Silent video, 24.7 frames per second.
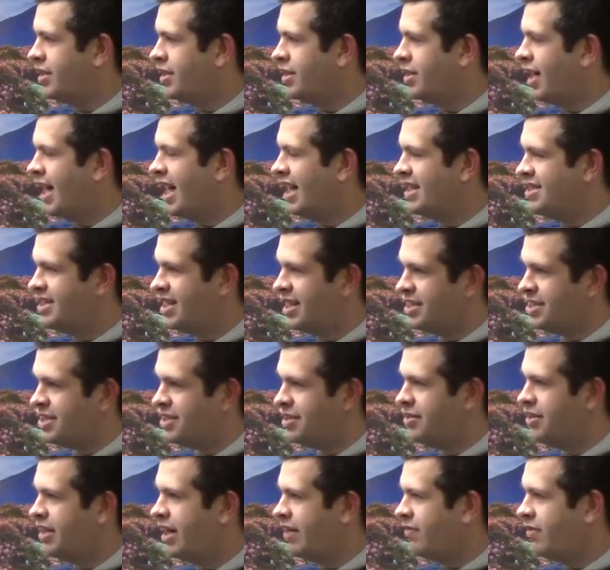God says
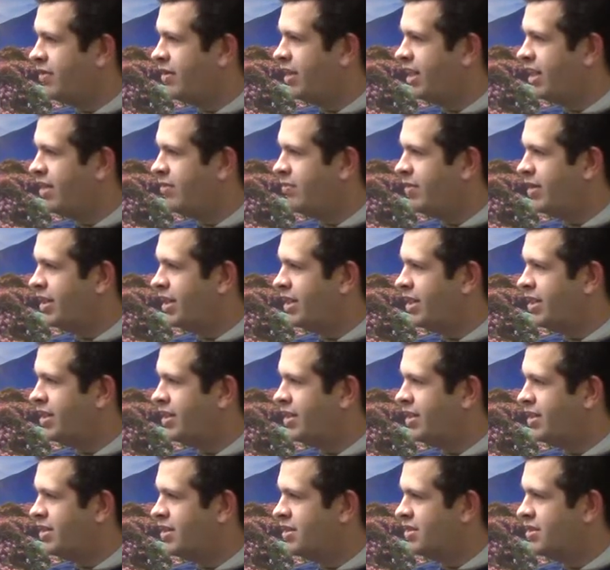he'll never leave me.
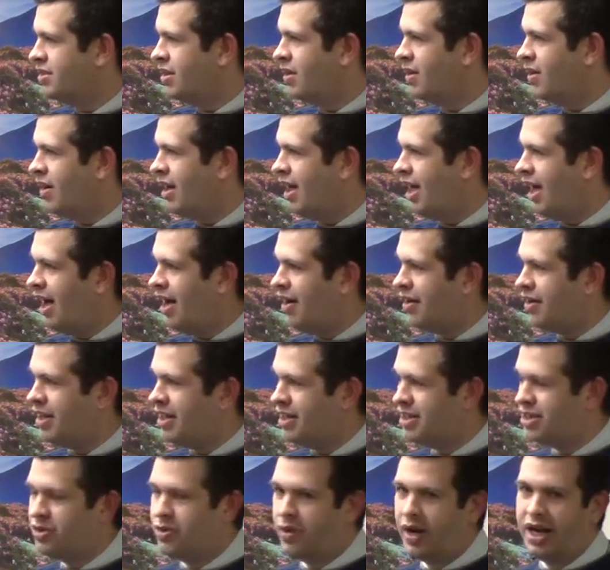So how can
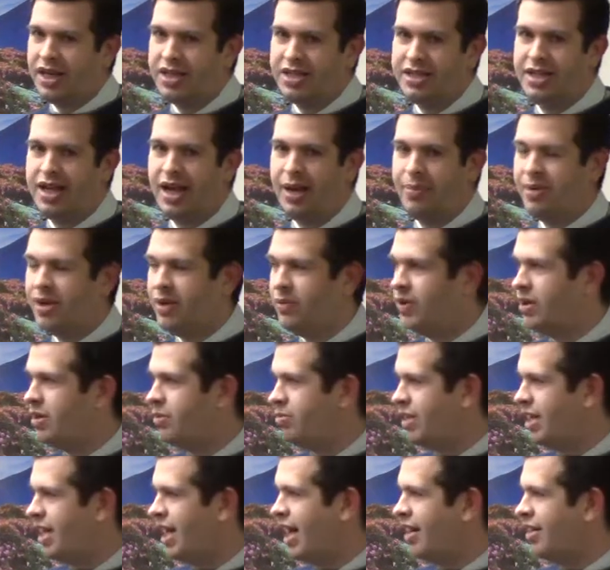his grace not be with
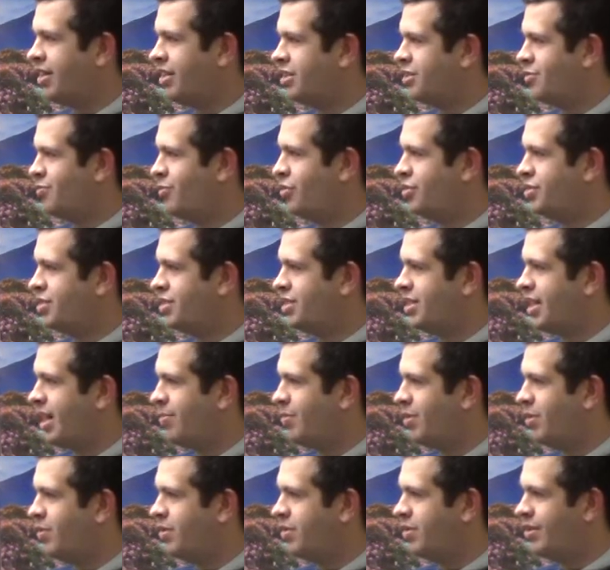me? How can his mercies not
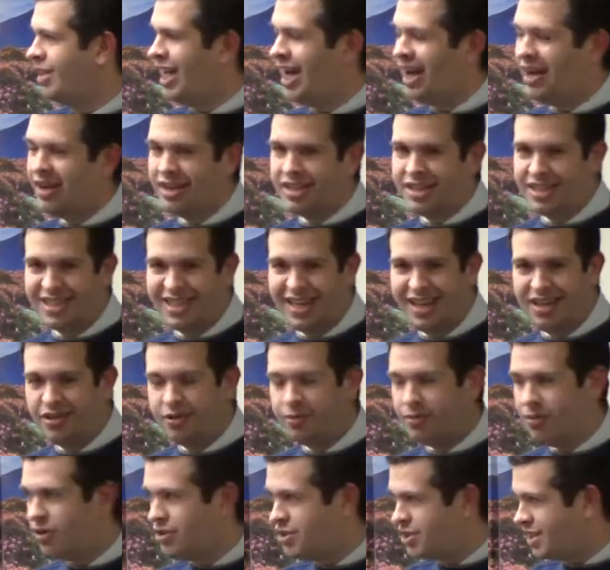be with me? How can his tender
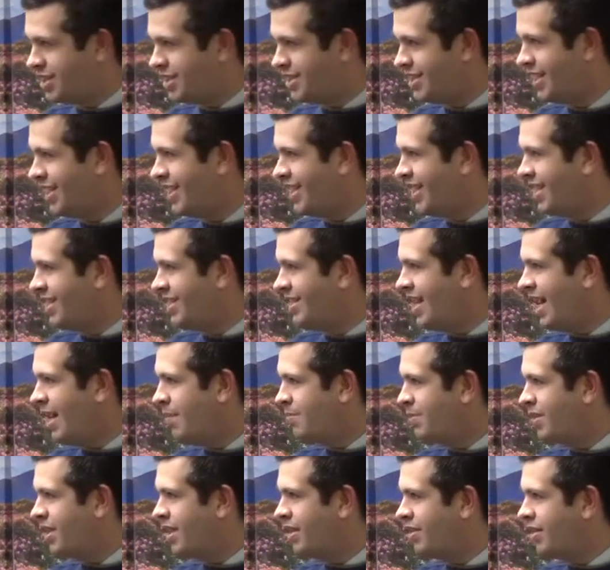mercies
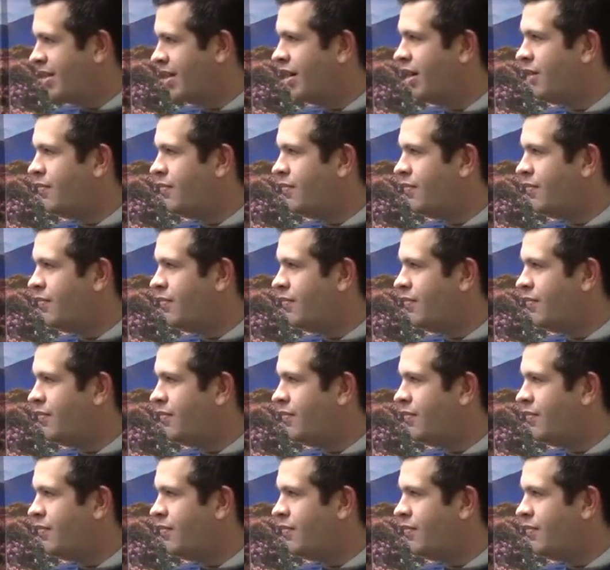not be there?